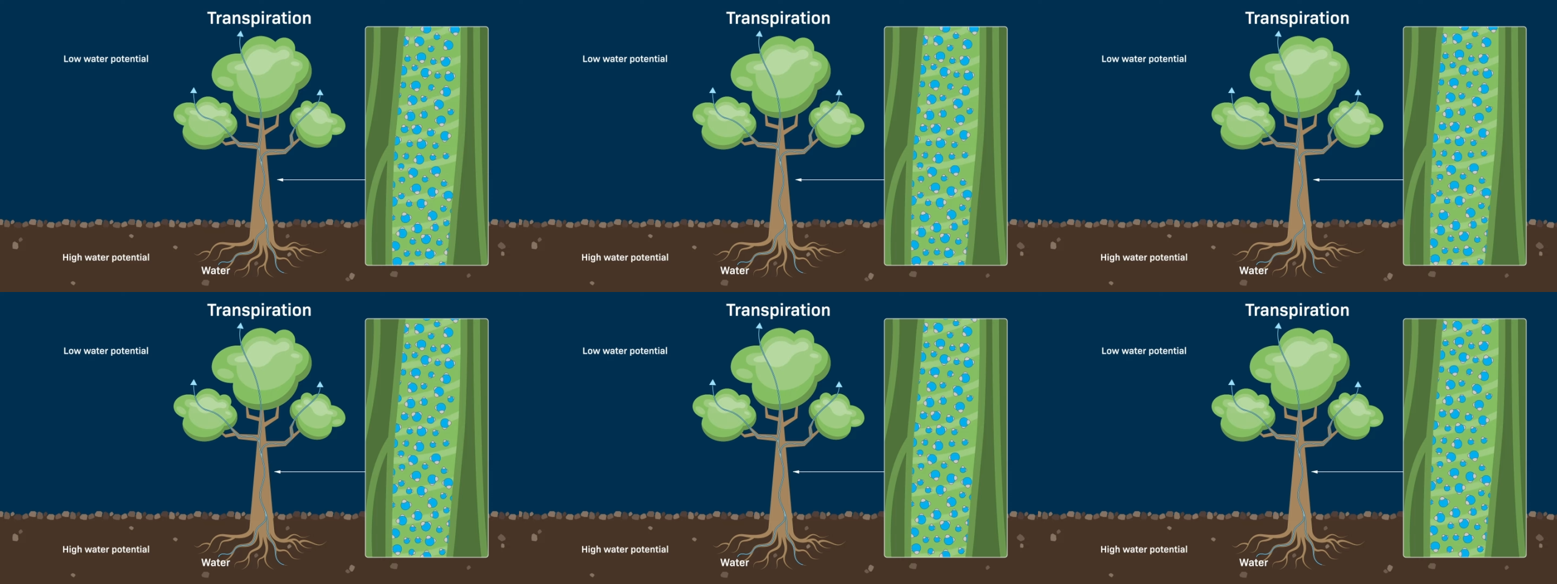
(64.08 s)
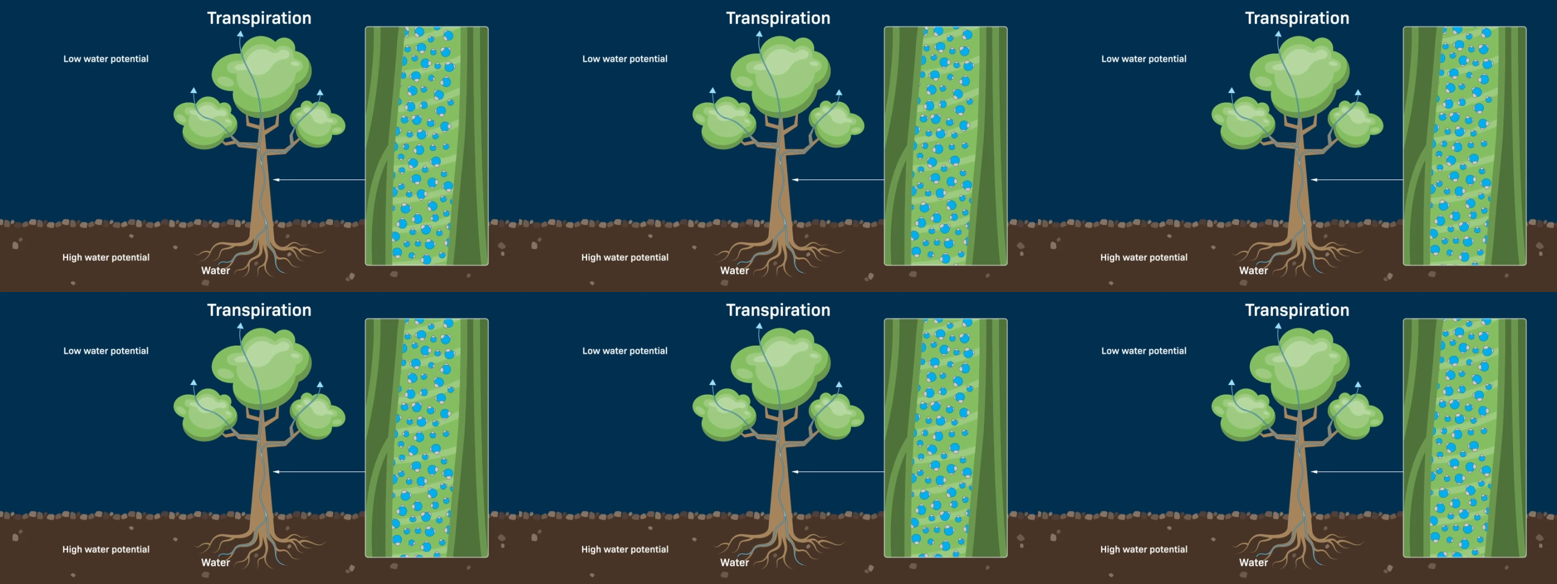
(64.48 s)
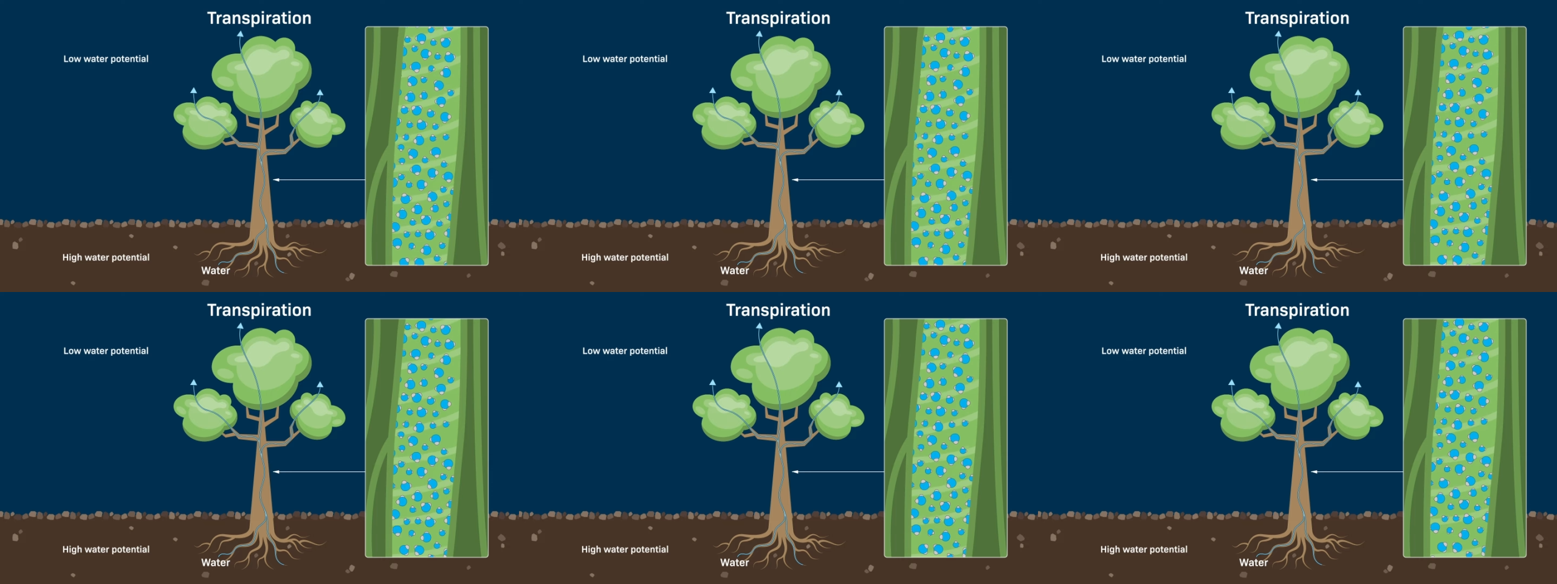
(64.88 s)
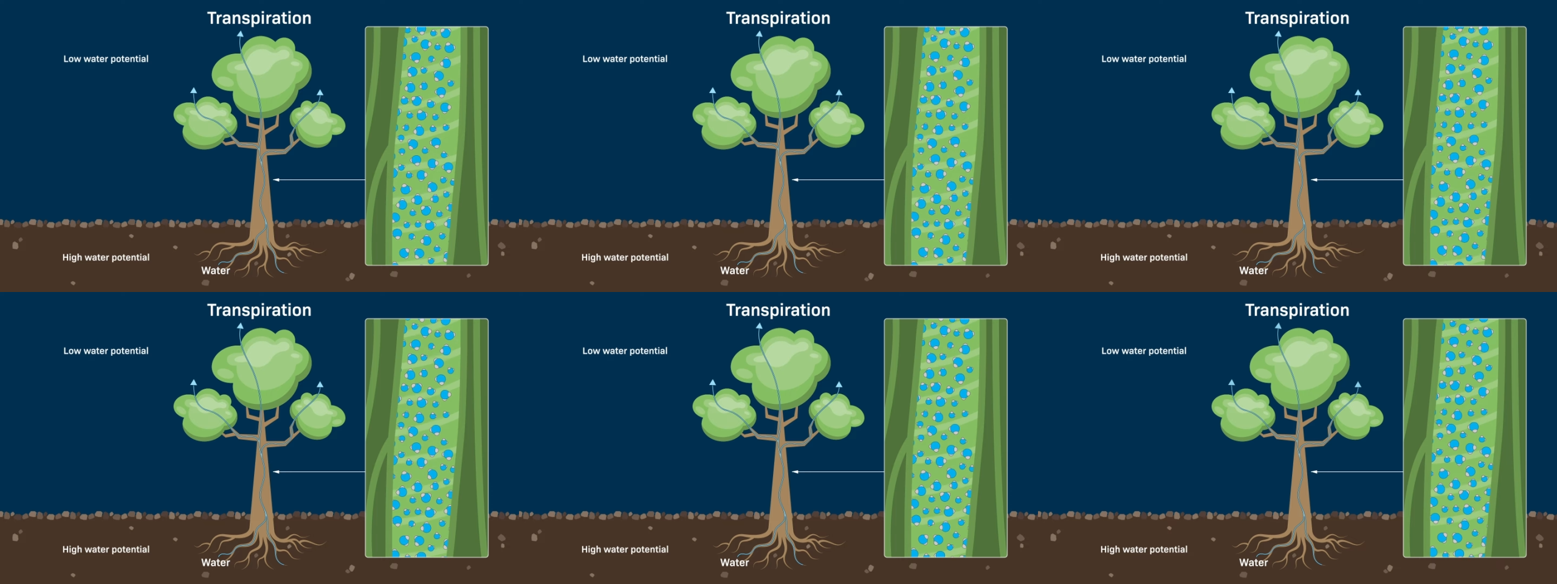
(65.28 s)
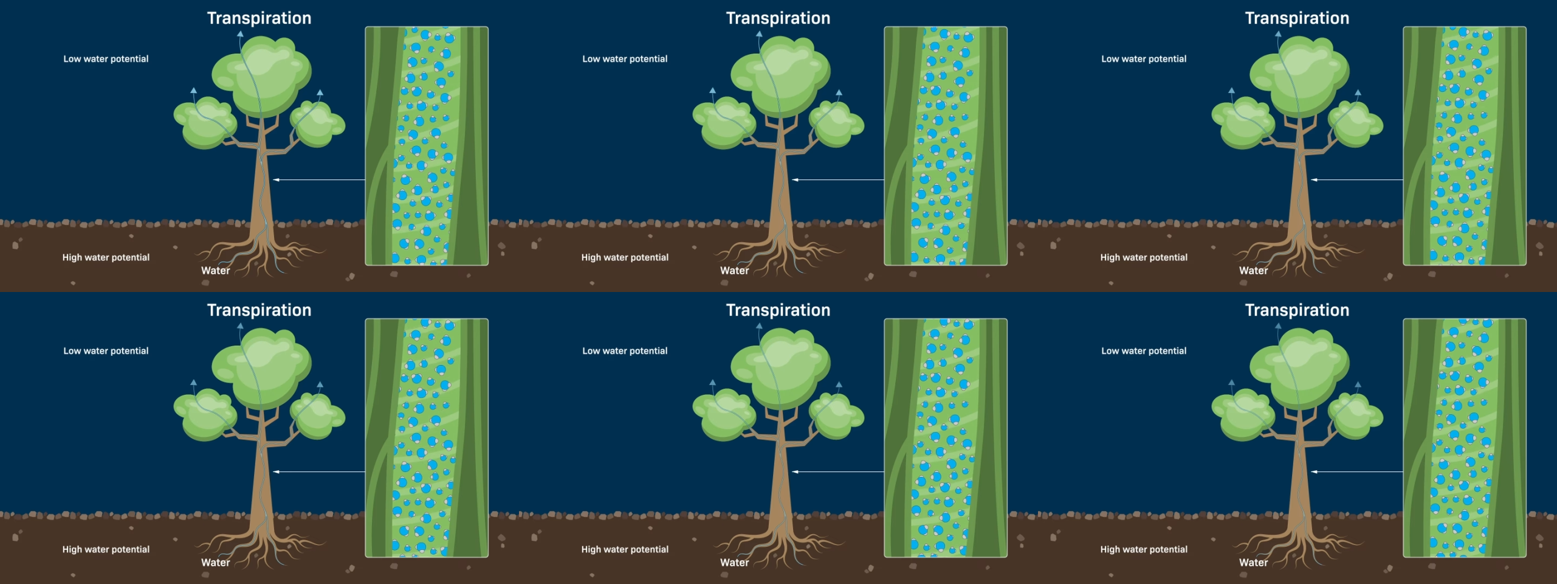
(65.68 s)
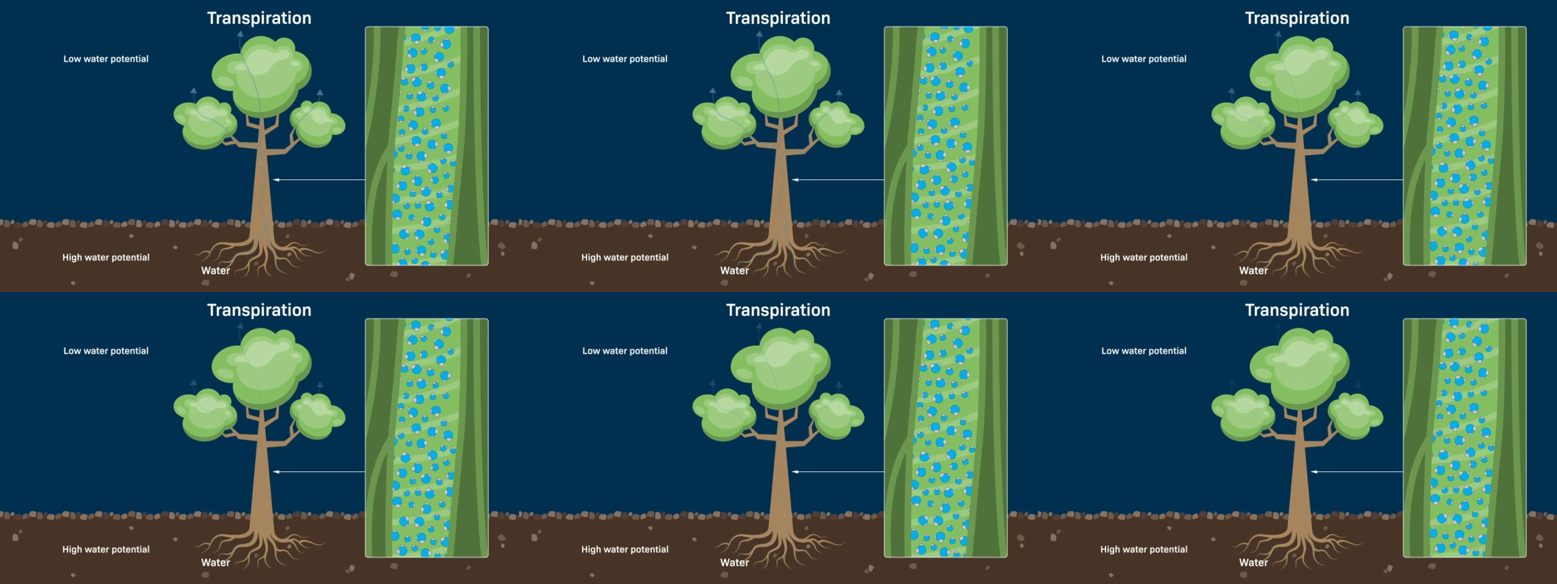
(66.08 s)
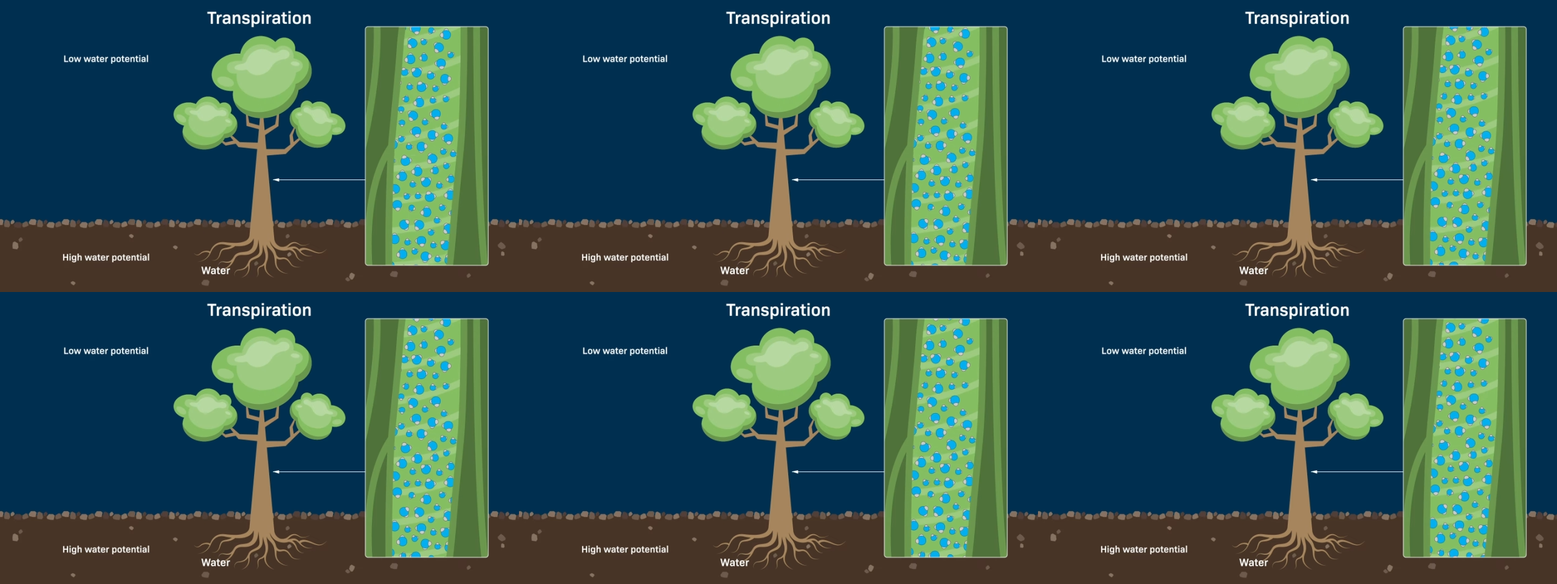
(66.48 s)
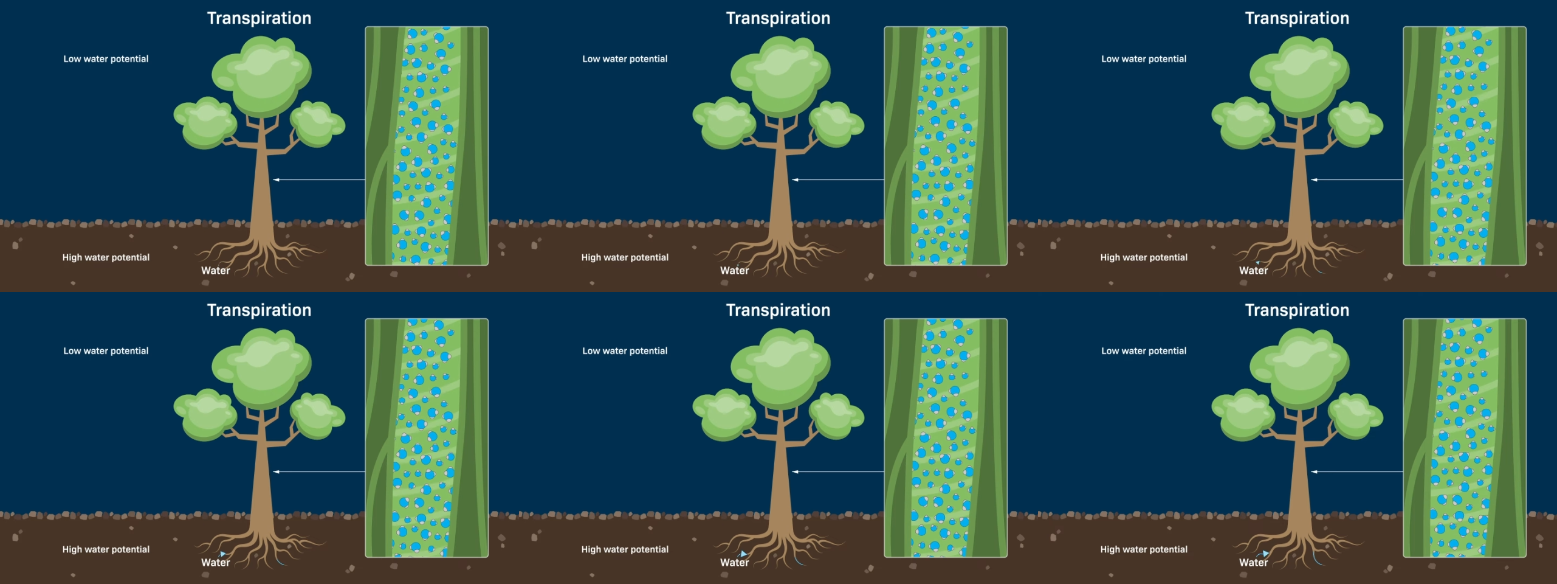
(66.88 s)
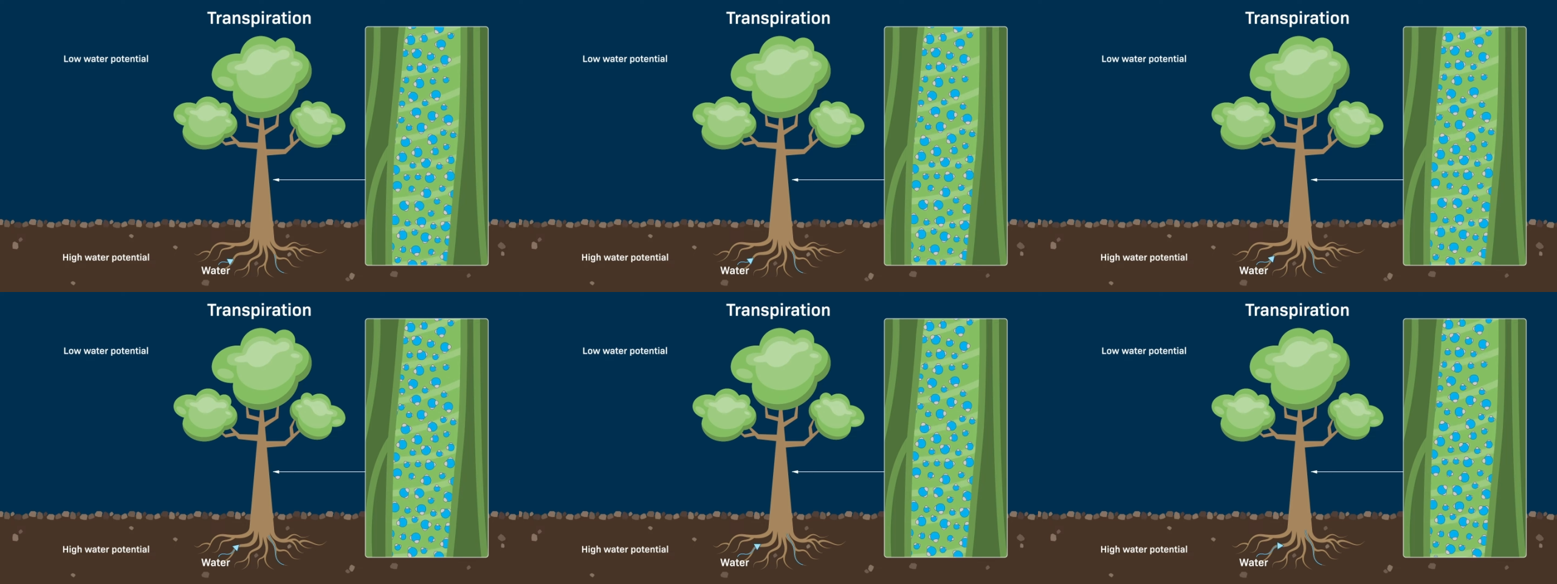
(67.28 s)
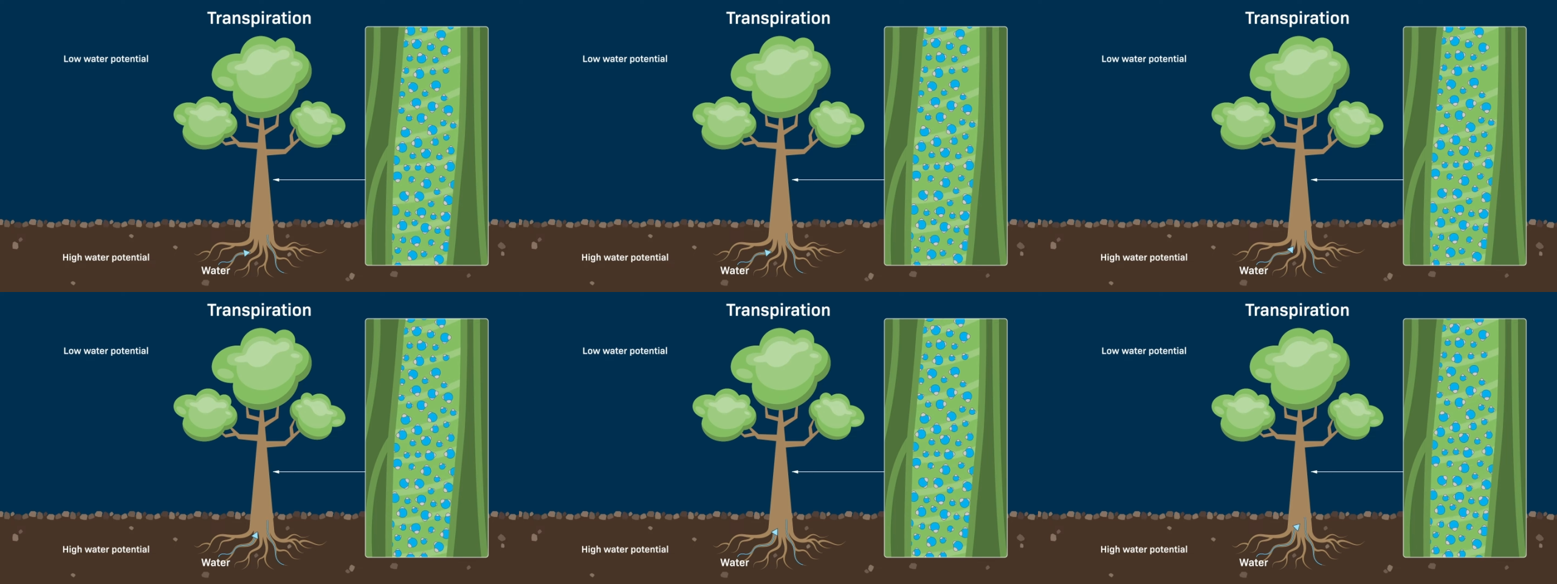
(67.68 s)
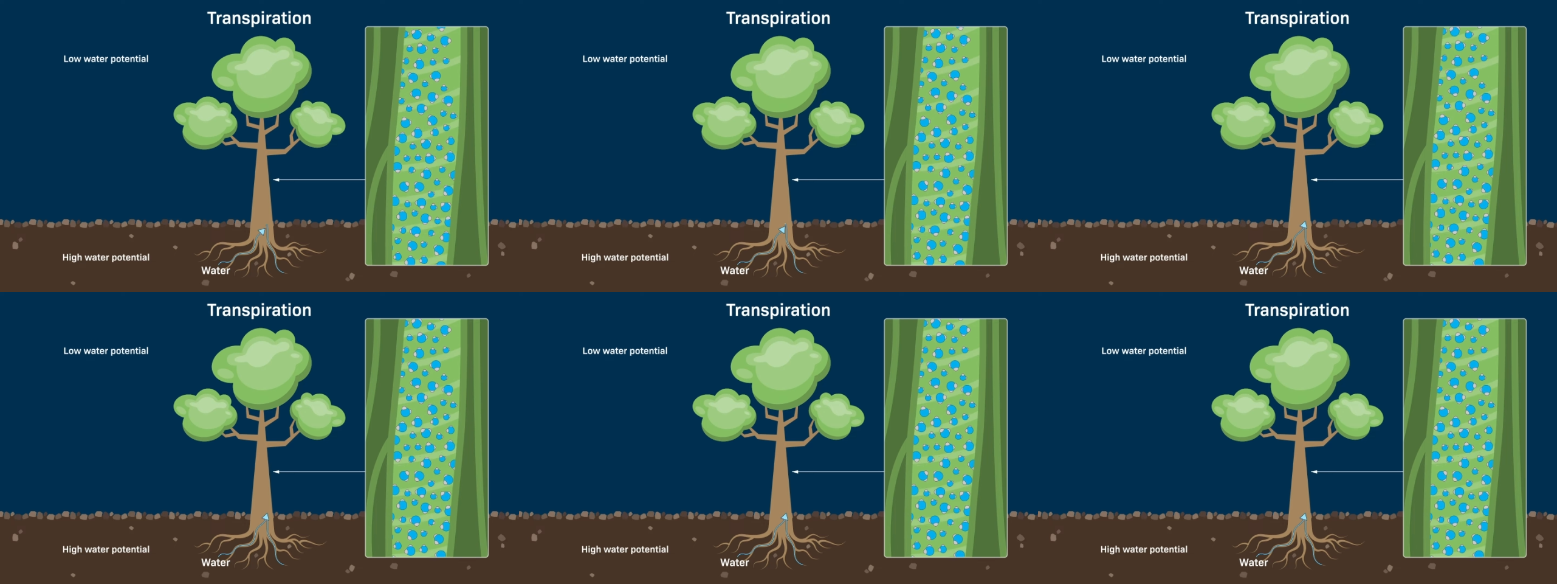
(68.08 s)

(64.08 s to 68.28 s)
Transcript: Nobody's mouth can be seen.